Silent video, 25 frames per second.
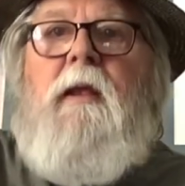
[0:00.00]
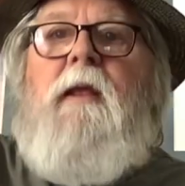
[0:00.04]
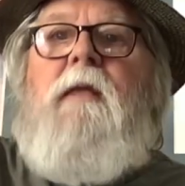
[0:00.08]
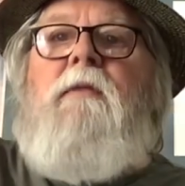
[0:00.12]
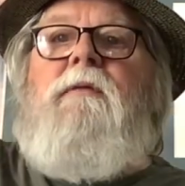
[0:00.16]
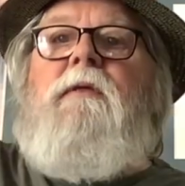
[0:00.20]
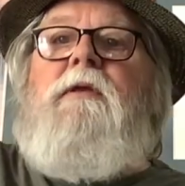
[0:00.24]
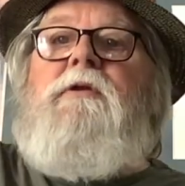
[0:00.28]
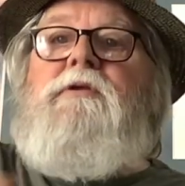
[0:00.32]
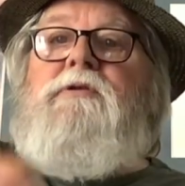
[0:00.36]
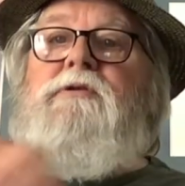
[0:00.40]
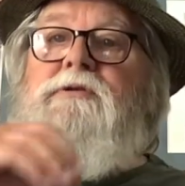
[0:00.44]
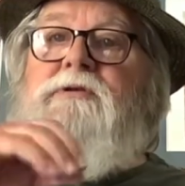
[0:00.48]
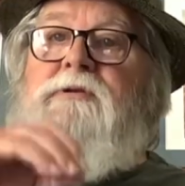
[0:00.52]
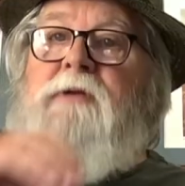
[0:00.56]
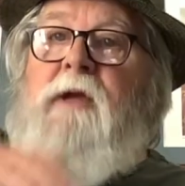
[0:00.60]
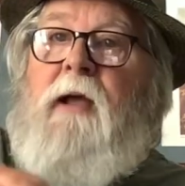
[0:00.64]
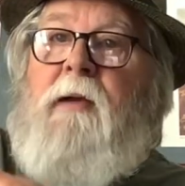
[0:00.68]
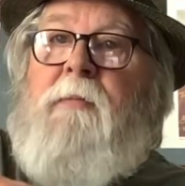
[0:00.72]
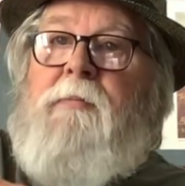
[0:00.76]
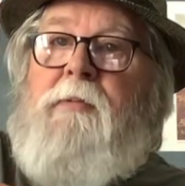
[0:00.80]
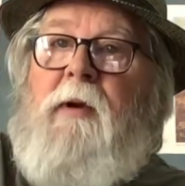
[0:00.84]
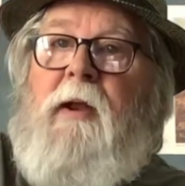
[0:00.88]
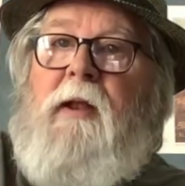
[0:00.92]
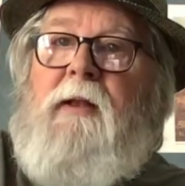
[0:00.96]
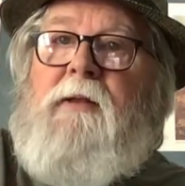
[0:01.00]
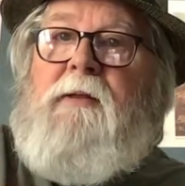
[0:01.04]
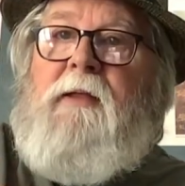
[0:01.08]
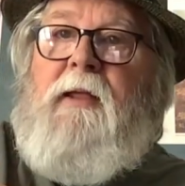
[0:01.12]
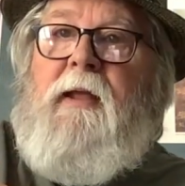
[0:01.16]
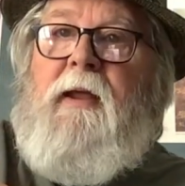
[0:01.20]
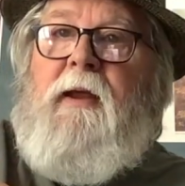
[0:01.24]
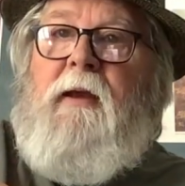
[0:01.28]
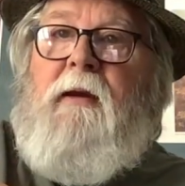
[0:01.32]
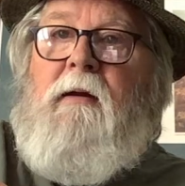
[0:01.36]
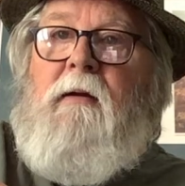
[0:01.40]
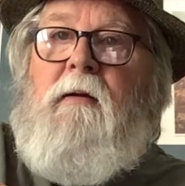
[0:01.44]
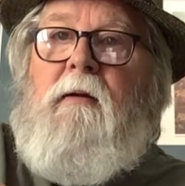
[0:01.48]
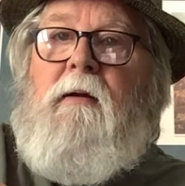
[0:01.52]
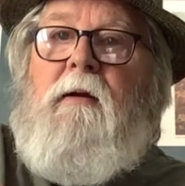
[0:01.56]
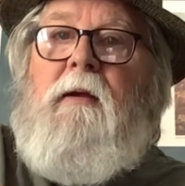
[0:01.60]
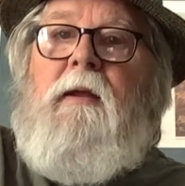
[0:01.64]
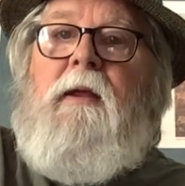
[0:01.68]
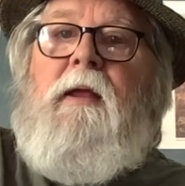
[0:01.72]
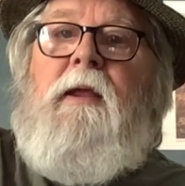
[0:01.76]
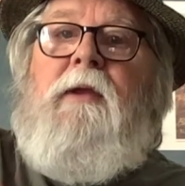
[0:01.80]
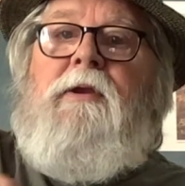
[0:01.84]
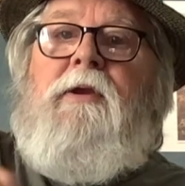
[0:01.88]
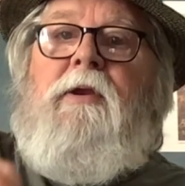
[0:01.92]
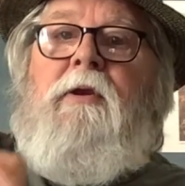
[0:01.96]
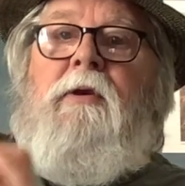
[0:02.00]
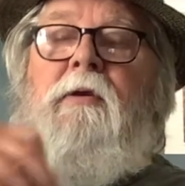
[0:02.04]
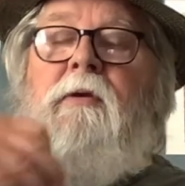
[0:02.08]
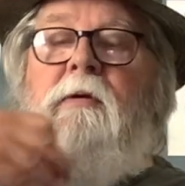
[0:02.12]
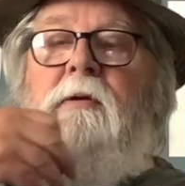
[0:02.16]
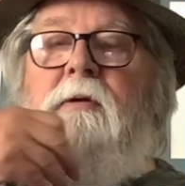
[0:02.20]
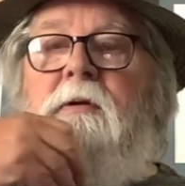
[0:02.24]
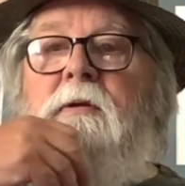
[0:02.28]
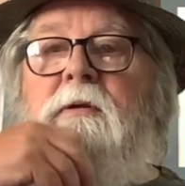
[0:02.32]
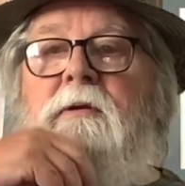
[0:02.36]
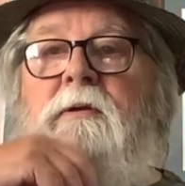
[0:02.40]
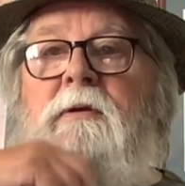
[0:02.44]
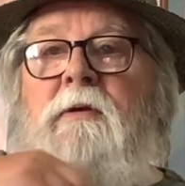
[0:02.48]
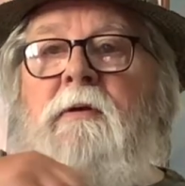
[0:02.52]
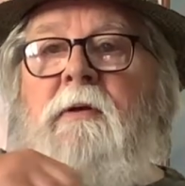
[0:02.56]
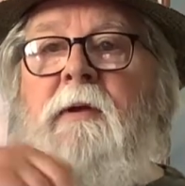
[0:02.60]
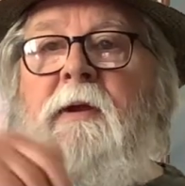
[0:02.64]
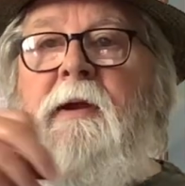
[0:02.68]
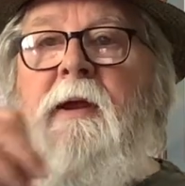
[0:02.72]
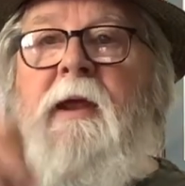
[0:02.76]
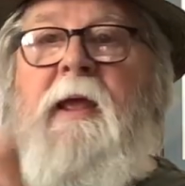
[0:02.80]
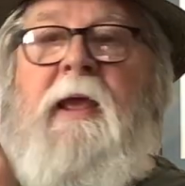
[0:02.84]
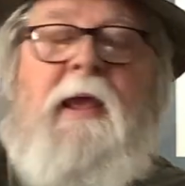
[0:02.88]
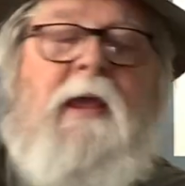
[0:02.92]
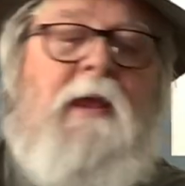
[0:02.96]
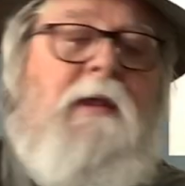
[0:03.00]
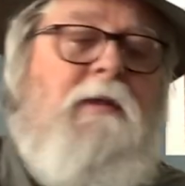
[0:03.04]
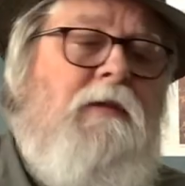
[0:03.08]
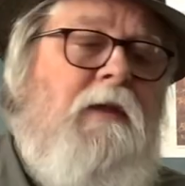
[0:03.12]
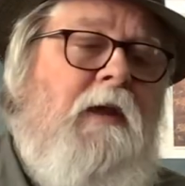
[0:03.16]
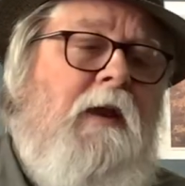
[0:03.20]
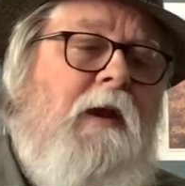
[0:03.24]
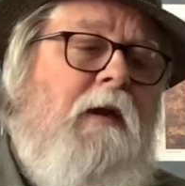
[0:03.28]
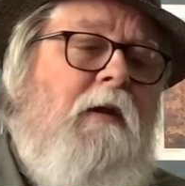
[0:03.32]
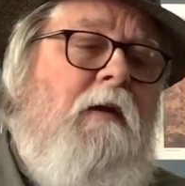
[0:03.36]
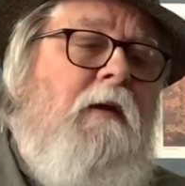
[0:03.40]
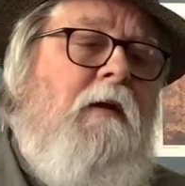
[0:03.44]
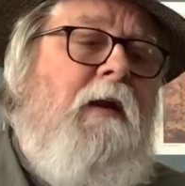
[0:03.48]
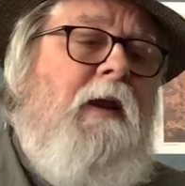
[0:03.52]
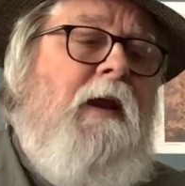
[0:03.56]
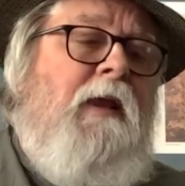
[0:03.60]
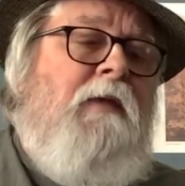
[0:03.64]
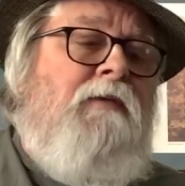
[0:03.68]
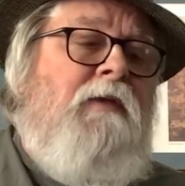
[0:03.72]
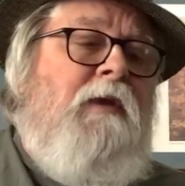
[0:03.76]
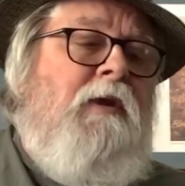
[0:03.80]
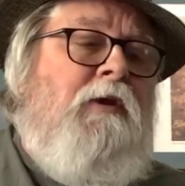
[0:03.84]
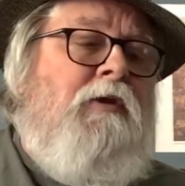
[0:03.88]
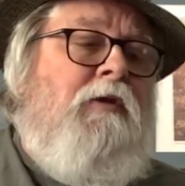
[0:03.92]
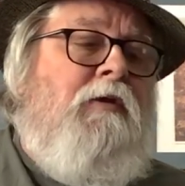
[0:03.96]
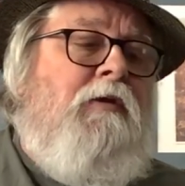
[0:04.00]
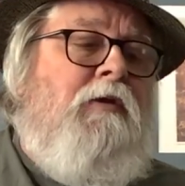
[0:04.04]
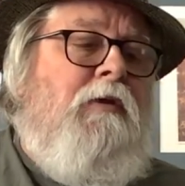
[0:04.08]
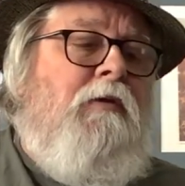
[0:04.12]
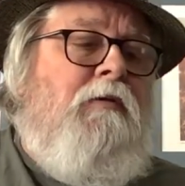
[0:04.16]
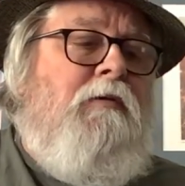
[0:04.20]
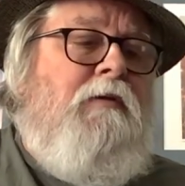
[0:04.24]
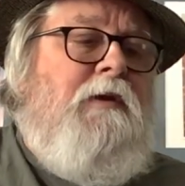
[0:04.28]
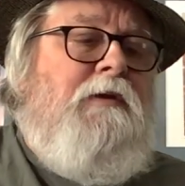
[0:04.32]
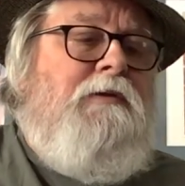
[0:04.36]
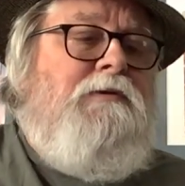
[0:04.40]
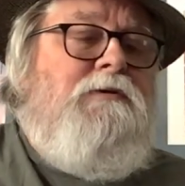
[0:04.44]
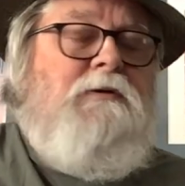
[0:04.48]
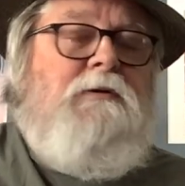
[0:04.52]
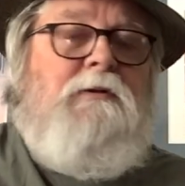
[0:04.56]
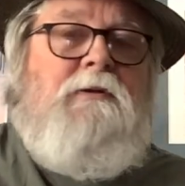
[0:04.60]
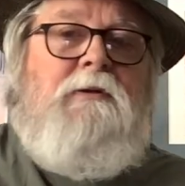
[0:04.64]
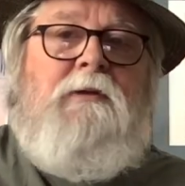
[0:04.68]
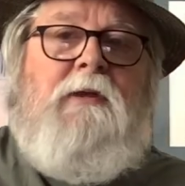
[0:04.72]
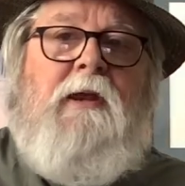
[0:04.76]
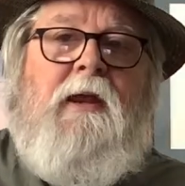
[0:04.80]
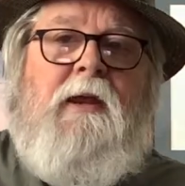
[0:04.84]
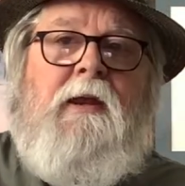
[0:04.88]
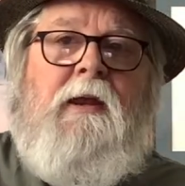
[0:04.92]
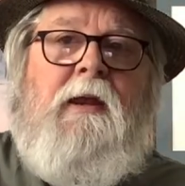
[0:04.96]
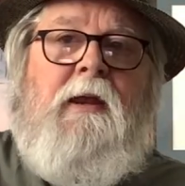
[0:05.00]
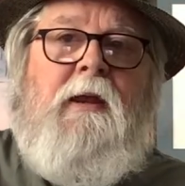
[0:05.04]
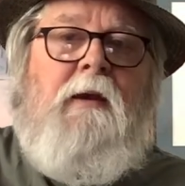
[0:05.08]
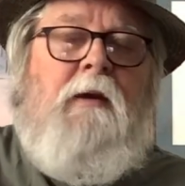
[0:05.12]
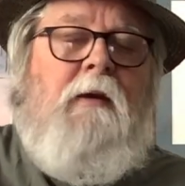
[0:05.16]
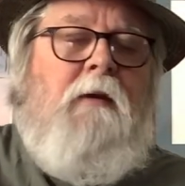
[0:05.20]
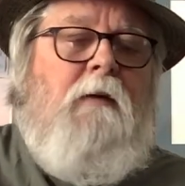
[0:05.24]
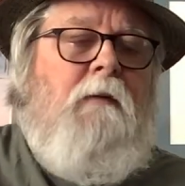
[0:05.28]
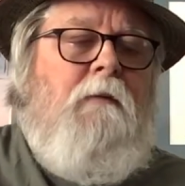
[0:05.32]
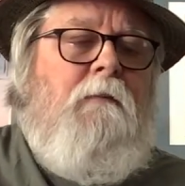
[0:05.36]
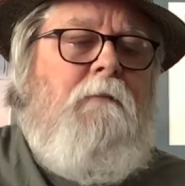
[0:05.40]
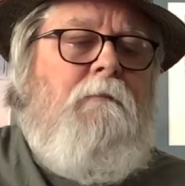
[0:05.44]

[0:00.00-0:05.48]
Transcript: Then you stop right there, and you're in A there, and then you do this thing here.